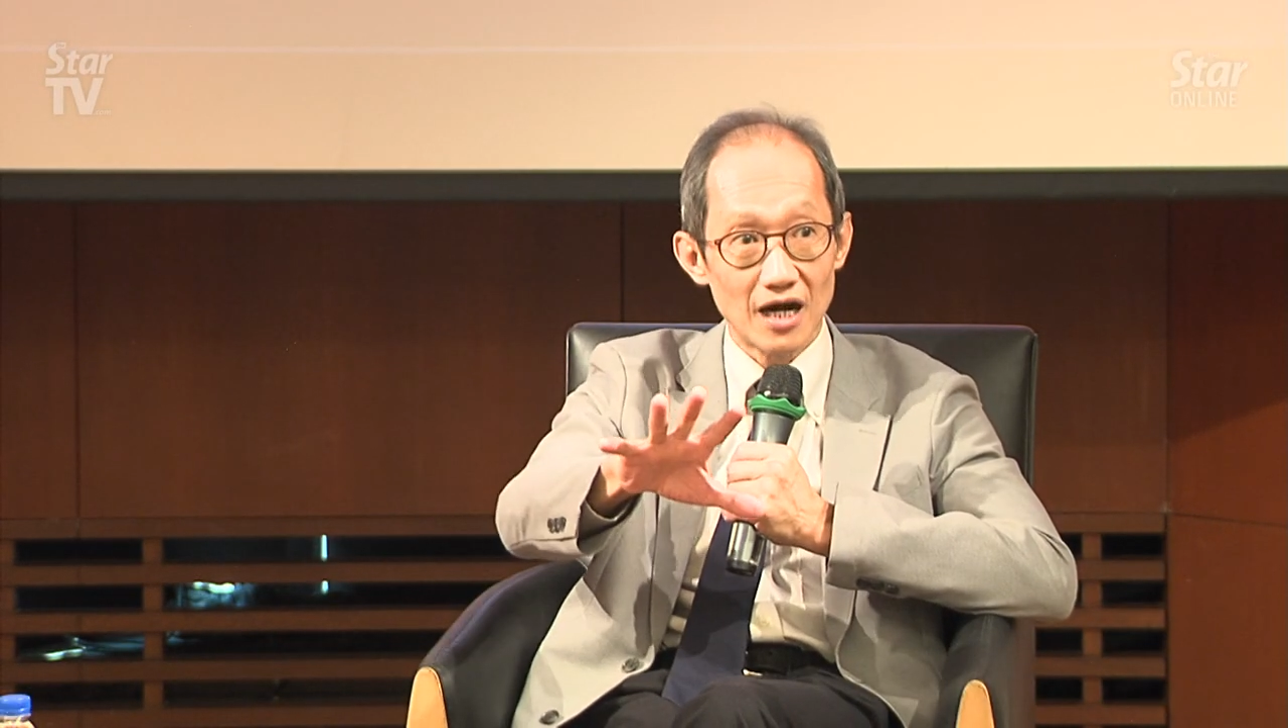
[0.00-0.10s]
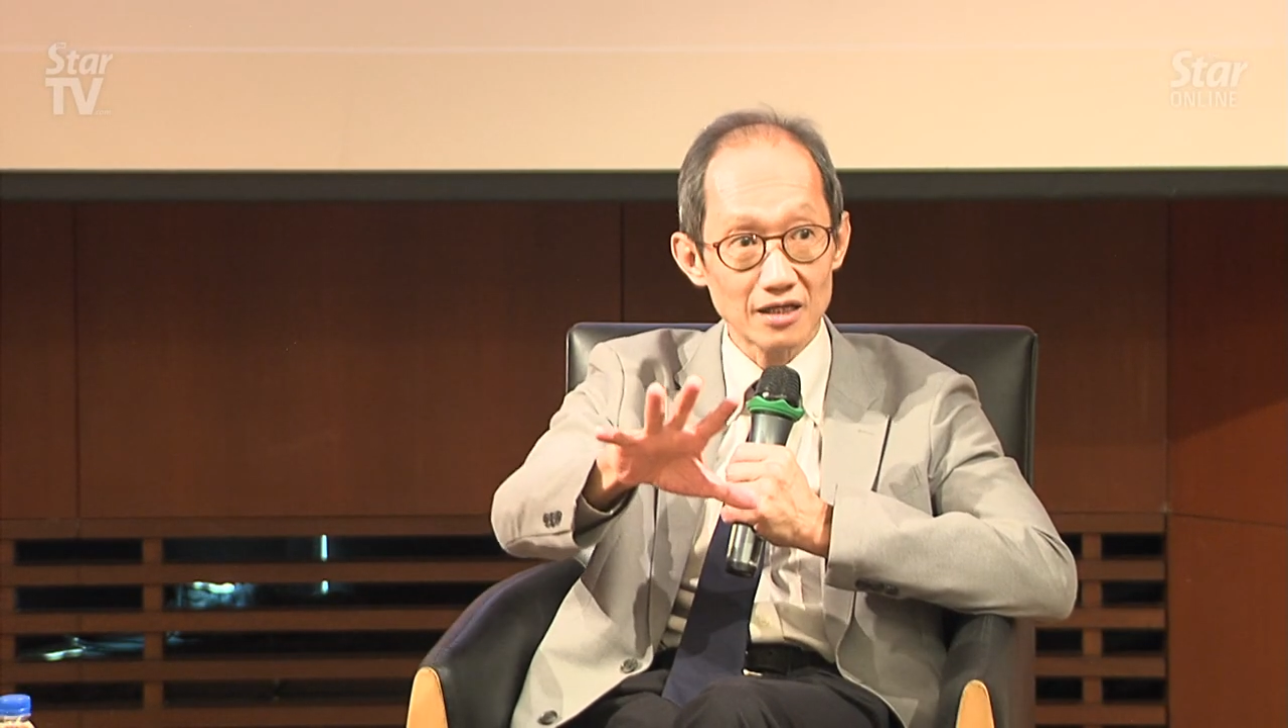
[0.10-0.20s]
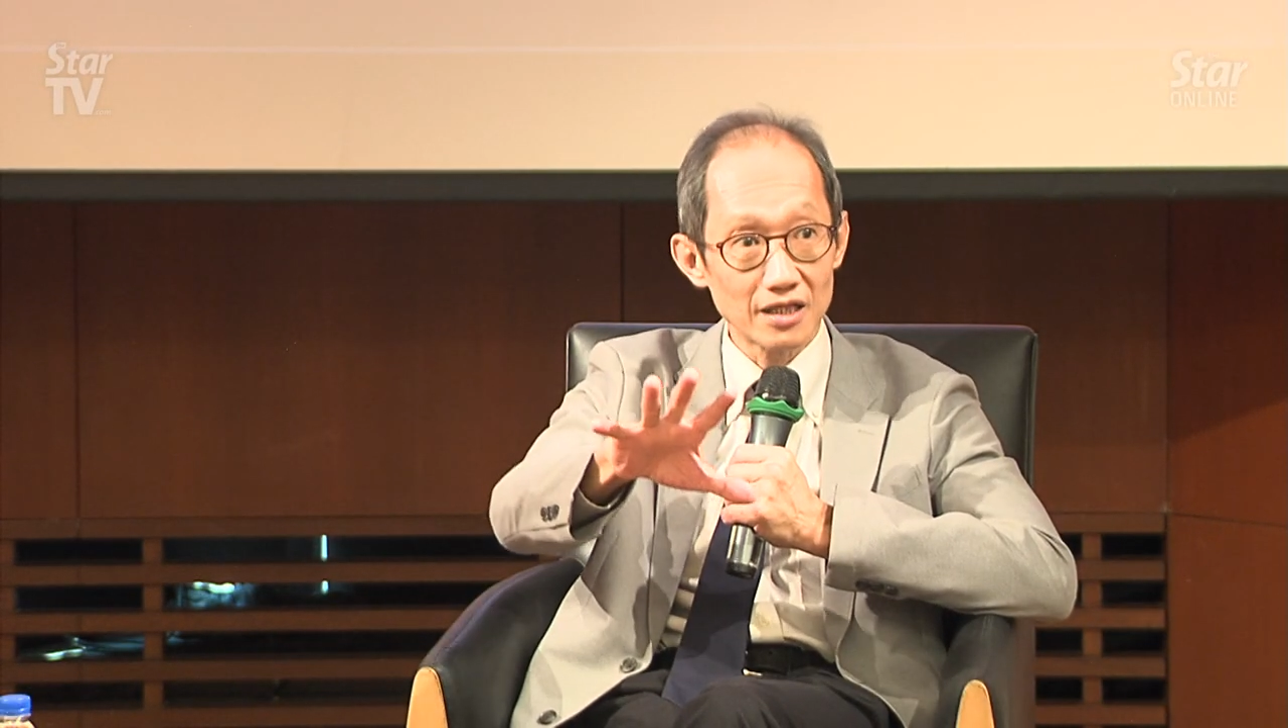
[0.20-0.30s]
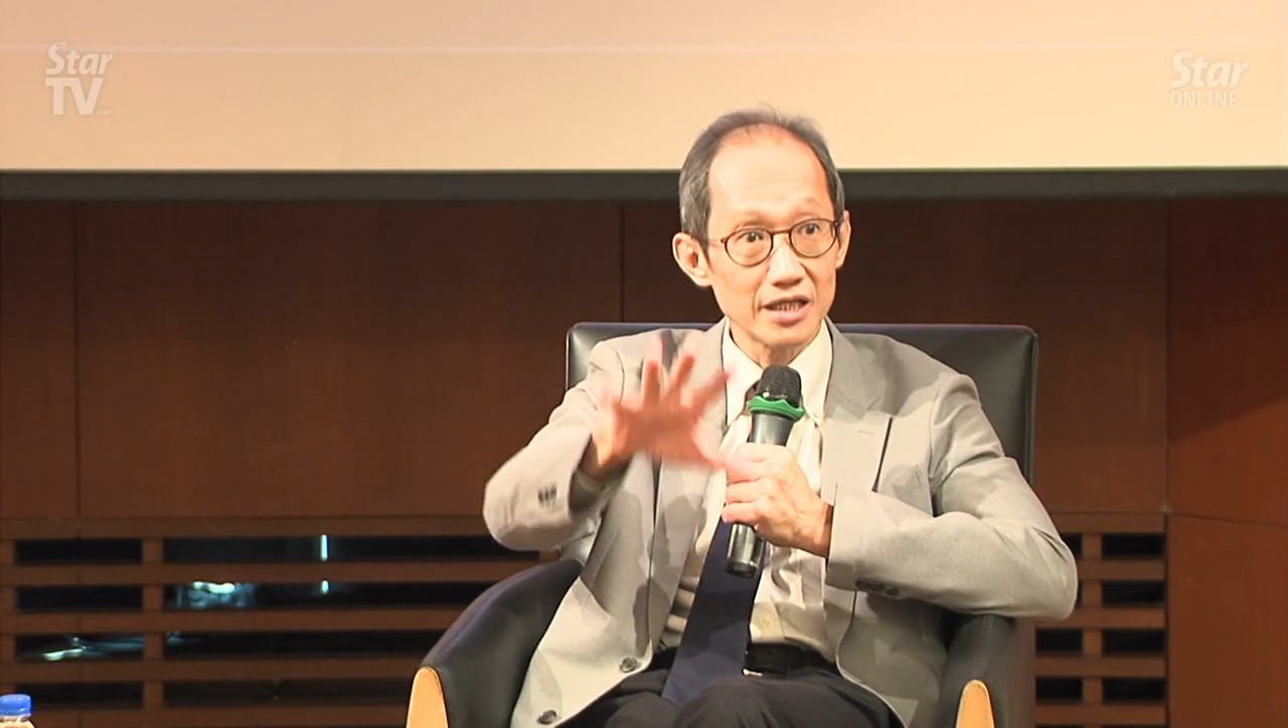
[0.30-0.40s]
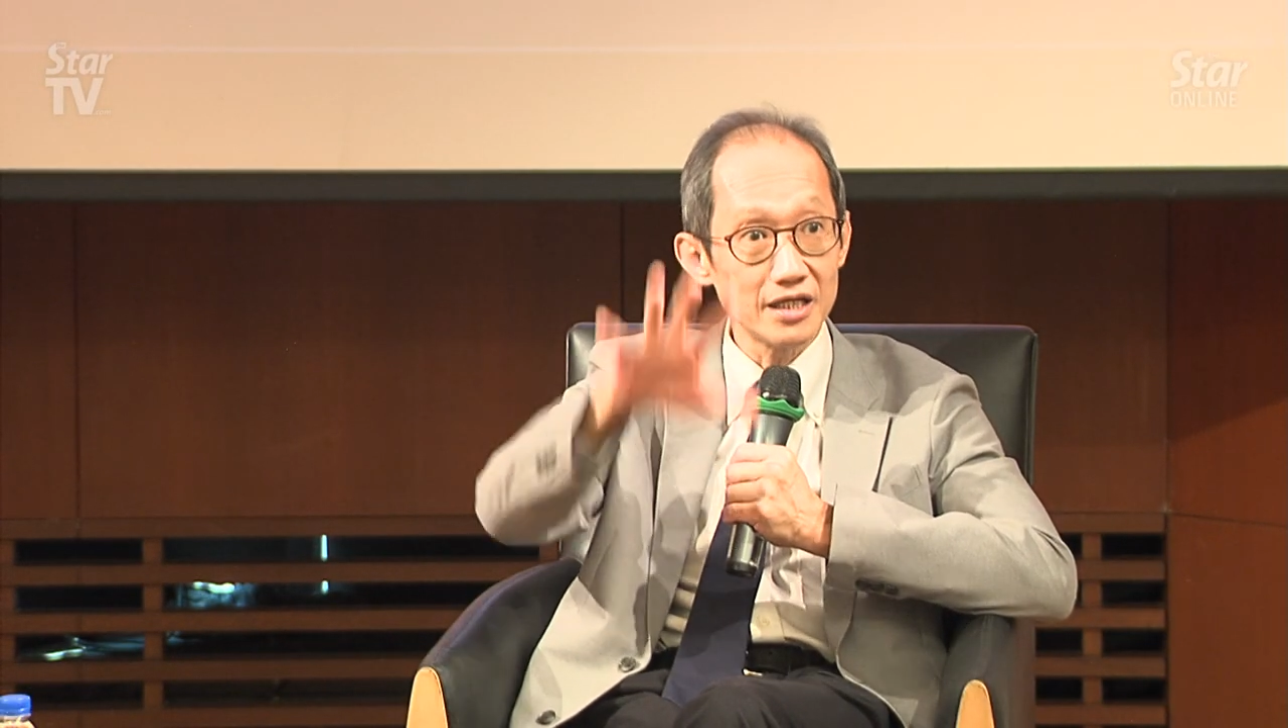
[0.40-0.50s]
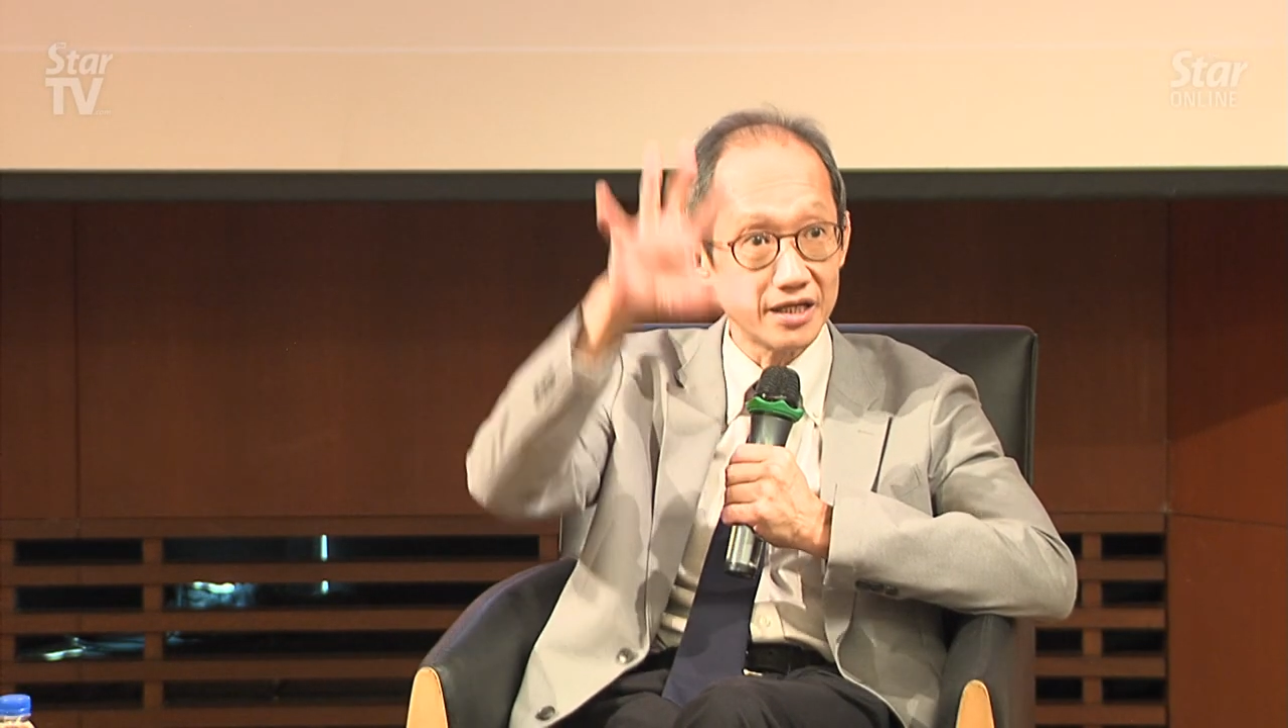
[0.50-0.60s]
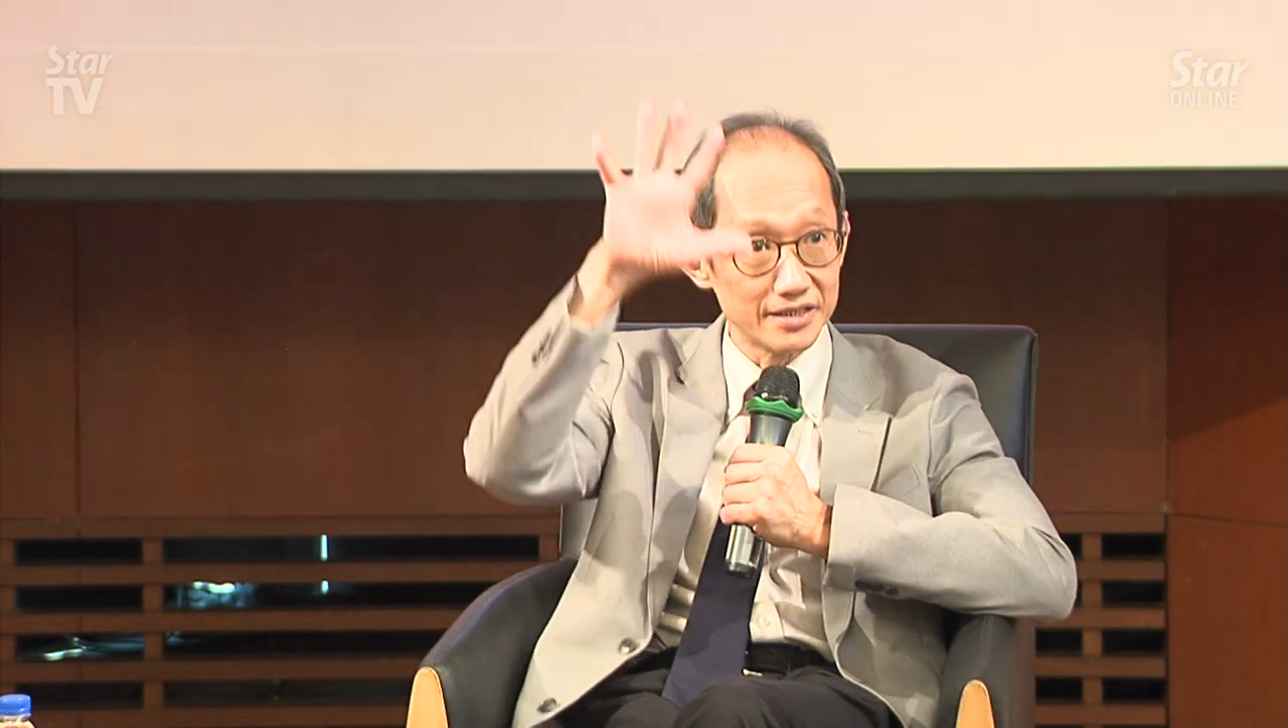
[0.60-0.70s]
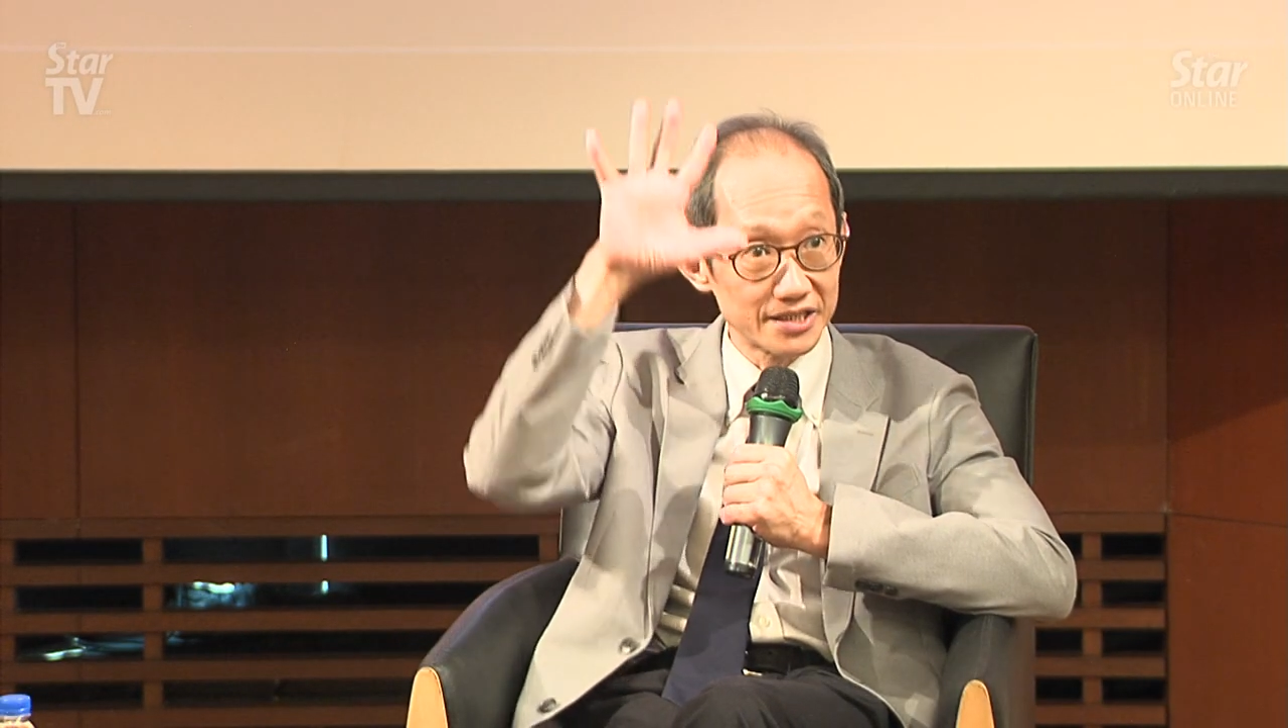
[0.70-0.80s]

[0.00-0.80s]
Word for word: ugly and